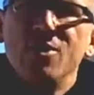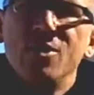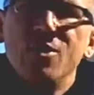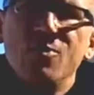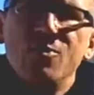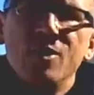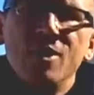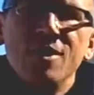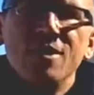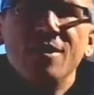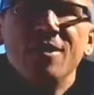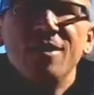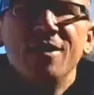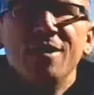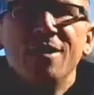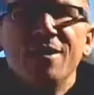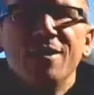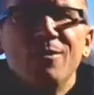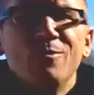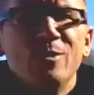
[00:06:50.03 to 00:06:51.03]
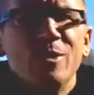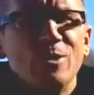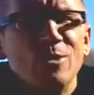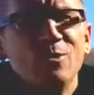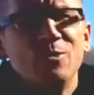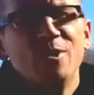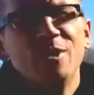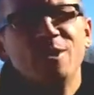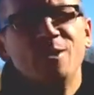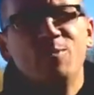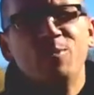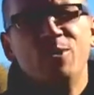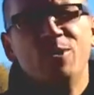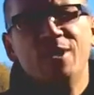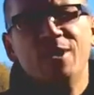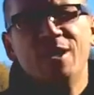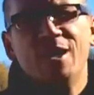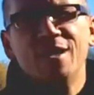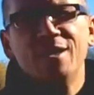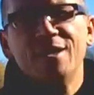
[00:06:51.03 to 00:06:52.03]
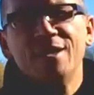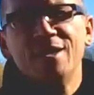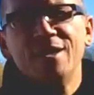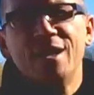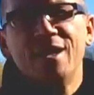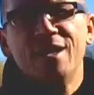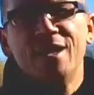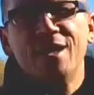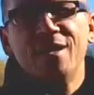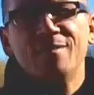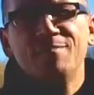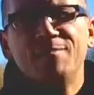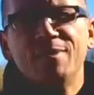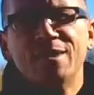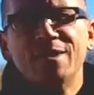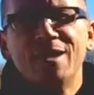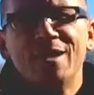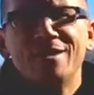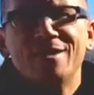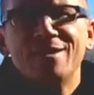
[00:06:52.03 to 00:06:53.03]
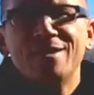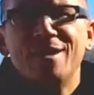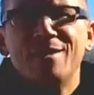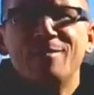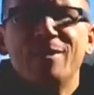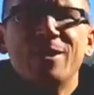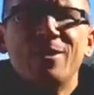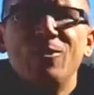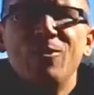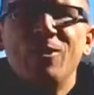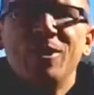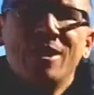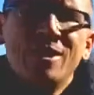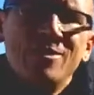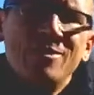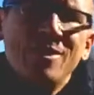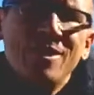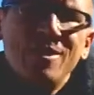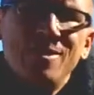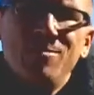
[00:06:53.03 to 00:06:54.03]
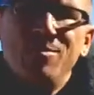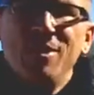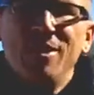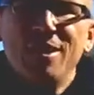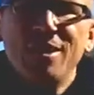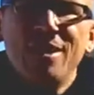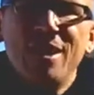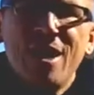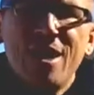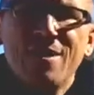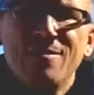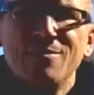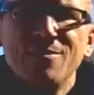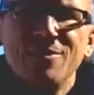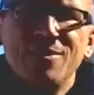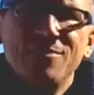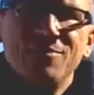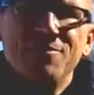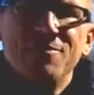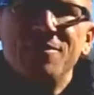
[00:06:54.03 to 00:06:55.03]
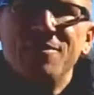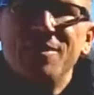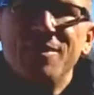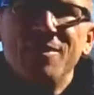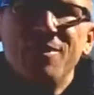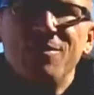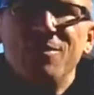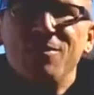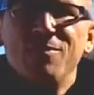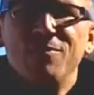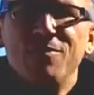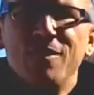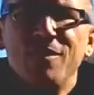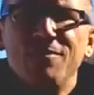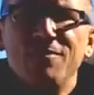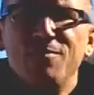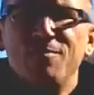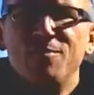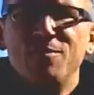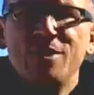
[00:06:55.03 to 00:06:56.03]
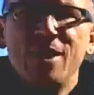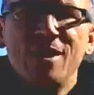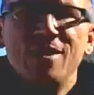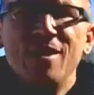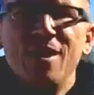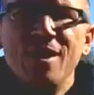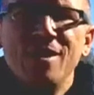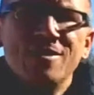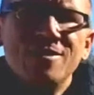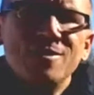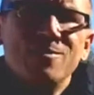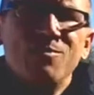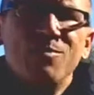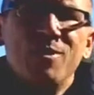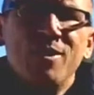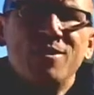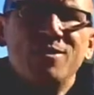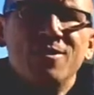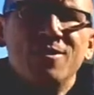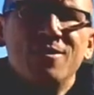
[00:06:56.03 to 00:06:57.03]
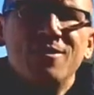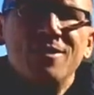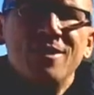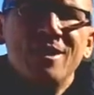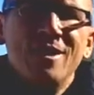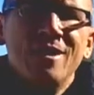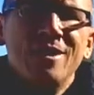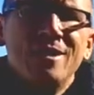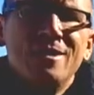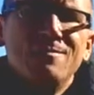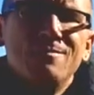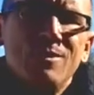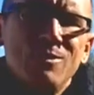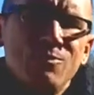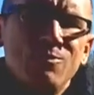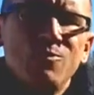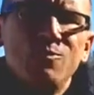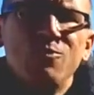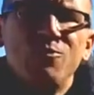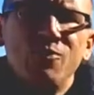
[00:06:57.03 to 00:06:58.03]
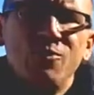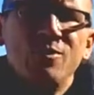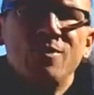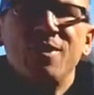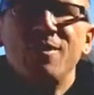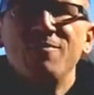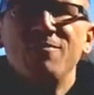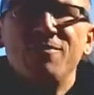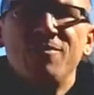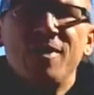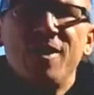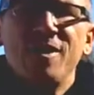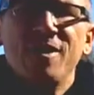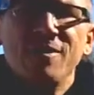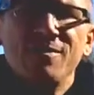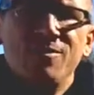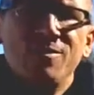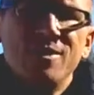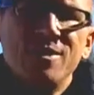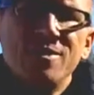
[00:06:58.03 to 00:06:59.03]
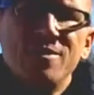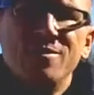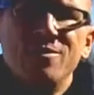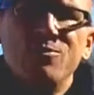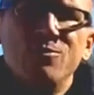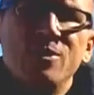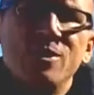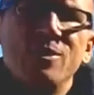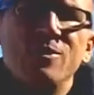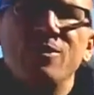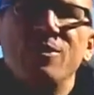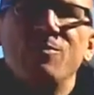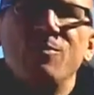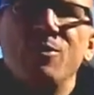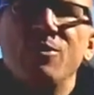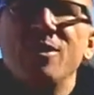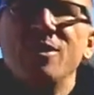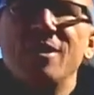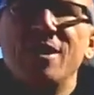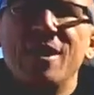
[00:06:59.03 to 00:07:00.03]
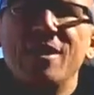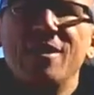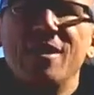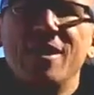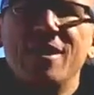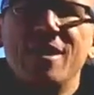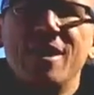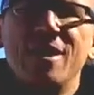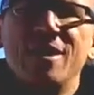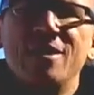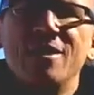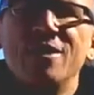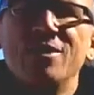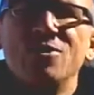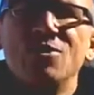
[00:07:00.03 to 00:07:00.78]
And you know what? We do need to put an ending date on it, but that's not my goal. I don't like to play games of, you know, of deadlines and pressure. But for a variety of reasons, we need to put a deadline on it.